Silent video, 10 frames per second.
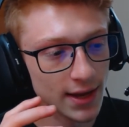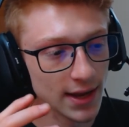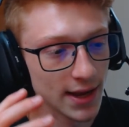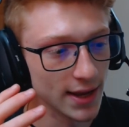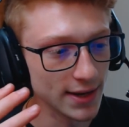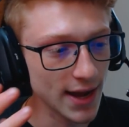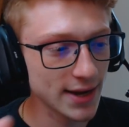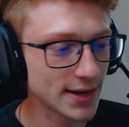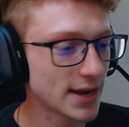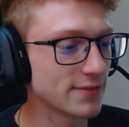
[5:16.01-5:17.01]

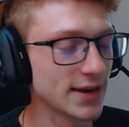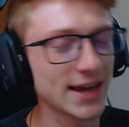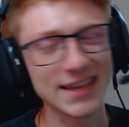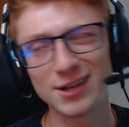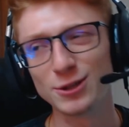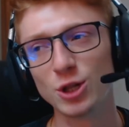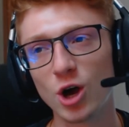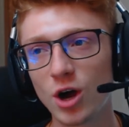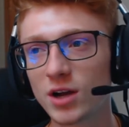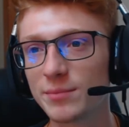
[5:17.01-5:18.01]
not get
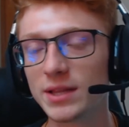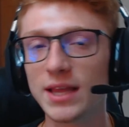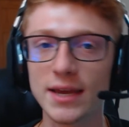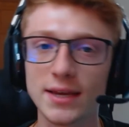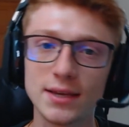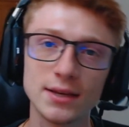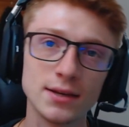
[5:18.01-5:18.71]
along, but like